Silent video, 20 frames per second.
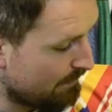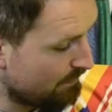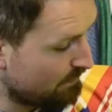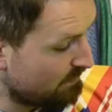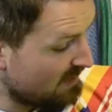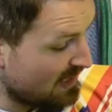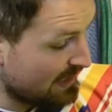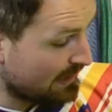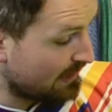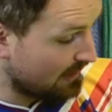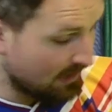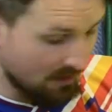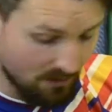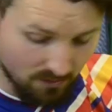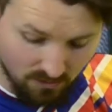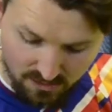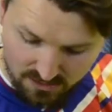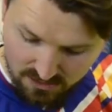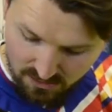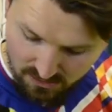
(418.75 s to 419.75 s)
Nike
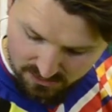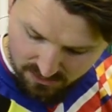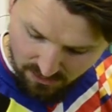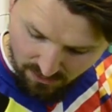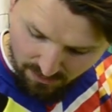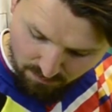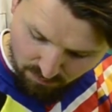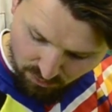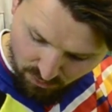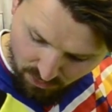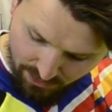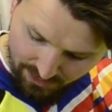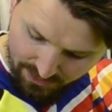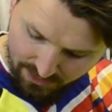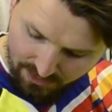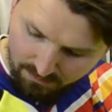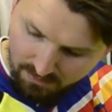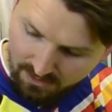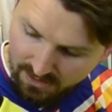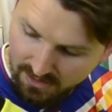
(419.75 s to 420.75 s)
logo is also
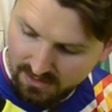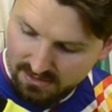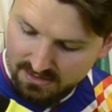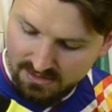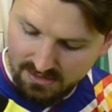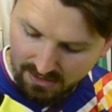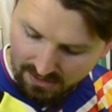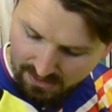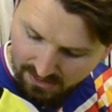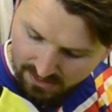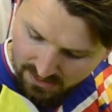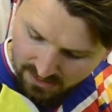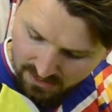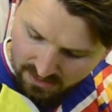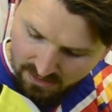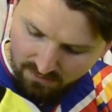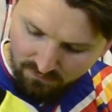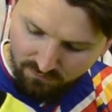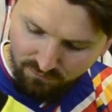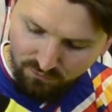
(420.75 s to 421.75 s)
embroidered, but it's a
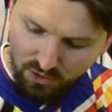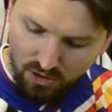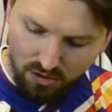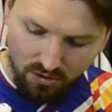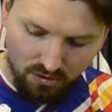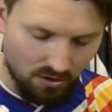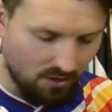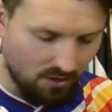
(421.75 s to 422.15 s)
flock